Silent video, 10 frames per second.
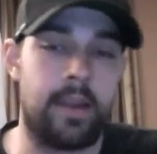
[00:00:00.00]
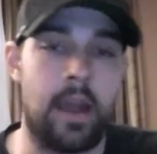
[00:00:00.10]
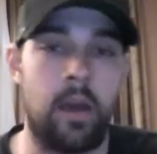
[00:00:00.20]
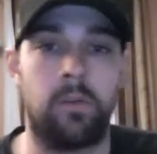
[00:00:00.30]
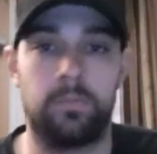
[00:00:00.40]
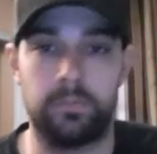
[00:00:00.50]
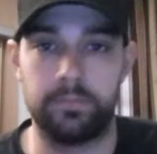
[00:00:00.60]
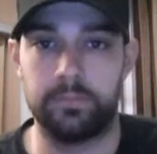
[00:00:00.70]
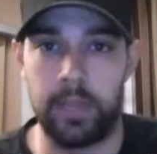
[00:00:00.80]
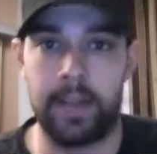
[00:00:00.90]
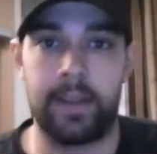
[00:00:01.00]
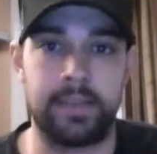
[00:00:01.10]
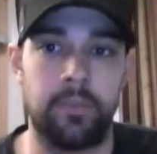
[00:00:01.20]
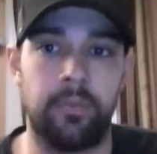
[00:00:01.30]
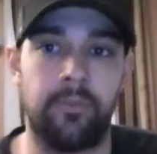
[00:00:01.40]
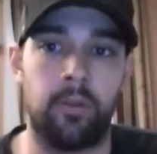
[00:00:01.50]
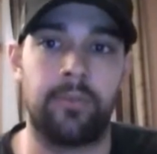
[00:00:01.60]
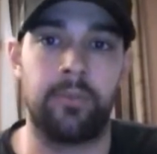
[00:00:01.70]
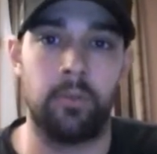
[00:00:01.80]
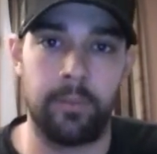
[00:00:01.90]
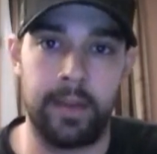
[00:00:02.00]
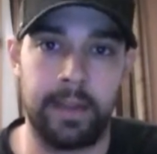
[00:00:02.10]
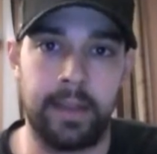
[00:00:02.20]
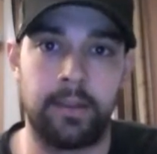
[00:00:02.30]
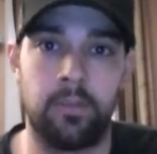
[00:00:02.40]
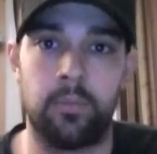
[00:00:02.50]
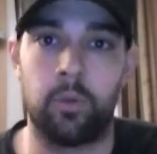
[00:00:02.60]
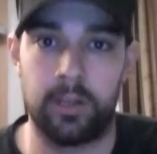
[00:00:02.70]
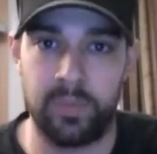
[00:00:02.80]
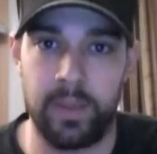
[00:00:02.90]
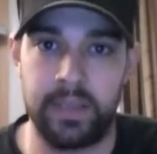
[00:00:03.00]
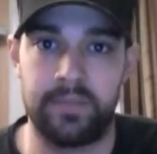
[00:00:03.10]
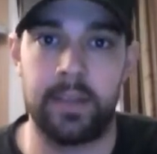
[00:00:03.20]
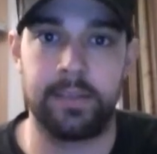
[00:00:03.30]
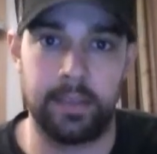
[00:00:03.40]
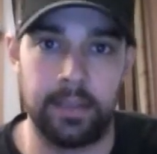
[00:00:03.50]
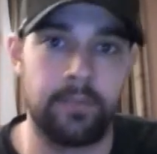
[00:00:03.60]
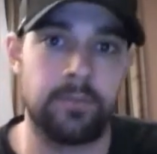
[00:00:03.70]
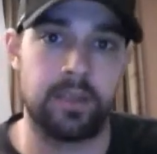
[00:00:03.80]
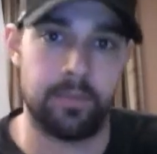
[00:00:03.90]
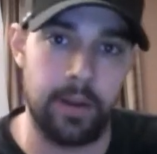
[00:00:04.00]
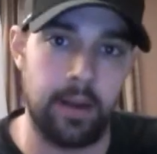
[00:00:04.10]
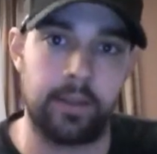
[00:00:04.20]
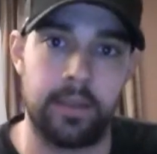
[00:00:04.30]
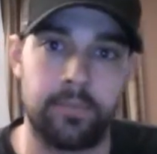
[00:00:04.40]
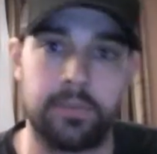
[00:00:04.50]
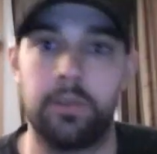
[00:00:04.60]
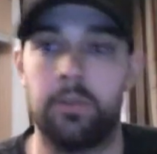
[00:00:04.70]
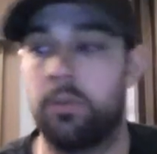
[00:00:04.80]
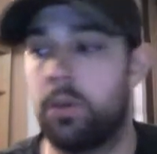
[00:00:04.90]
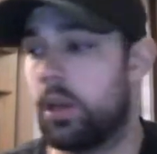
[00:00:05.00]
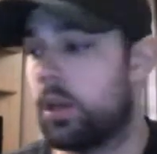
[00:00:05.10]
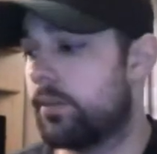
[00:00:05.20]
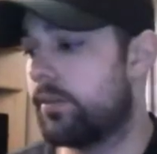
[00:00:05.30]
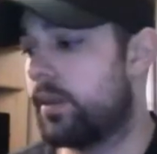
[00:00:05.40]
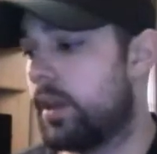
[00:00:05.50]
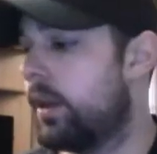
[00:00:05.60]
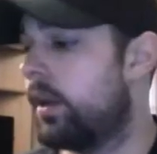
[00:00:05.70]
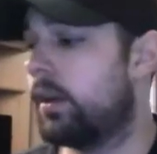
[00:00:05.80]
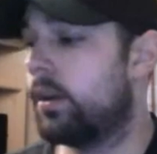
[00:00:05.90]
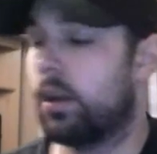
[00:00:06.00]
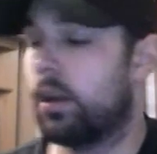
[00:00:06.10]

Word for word: Now, like I said before, if you want me to get into more expensive 1911s, comparing them to the